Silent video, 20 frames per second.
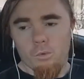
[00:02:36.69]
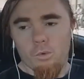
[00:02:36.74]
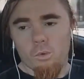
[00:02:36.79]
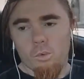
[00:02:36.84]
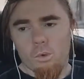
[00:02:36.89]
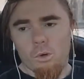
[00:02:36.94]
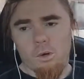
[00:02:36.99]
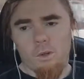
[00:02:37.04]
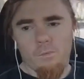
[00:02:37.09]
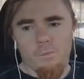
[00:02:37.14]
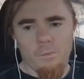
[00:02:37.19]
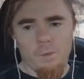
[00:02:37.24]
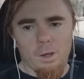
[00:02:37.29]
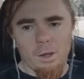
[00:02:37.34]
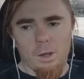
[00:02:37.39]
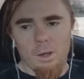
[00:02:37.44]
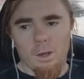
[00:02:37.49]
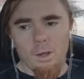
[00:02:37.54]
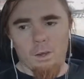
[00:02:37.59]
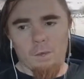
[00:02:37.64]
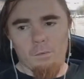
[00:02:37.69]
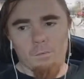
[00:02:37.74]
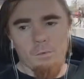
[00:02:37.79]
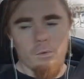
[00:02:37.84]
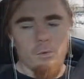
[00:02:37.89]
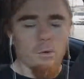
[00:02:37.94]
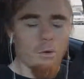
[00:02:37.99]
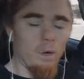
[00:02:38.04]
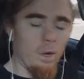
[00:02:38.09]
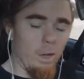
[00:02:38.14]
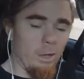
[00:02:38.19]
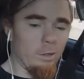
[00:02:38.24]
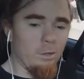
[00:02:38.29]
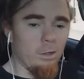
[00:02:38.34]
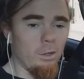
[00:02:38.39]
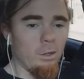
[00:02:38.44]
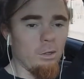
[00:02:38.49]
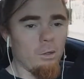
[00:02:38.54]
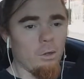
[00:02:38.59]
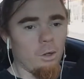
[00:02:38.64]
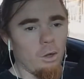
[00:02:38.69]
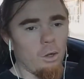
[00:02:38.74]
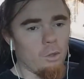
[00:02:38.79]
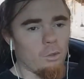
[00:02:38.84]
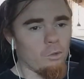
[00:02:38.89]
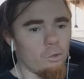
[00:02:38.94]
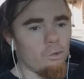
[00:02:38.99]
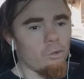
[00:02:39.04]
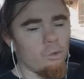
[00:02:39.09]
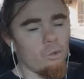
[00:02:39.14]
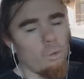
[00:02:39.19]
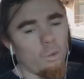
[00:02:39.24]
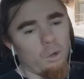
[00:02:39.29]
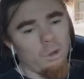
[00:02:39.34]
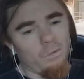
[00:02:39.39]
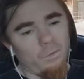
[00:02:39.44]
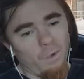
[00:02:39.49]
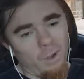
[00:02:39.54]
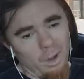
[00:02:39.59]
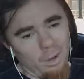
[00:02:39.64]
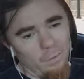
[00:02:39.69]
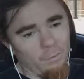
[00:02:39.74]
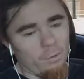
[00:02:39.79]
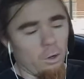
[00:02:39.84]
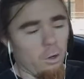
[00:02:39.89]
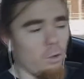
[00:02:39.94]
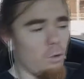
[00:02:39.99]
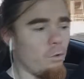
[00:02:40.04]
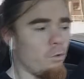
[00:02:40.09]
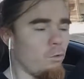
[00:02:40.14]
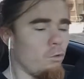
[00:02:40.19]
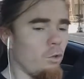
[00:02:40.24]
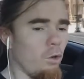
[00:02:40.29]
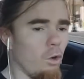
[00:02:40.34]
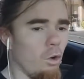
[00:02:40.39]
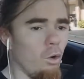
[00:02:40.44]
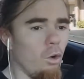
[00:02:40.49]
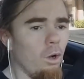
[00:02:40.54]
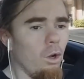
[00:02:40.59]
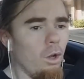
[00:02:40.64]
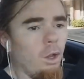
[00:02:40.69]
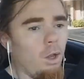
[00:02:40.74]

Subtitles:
$18 to $25. So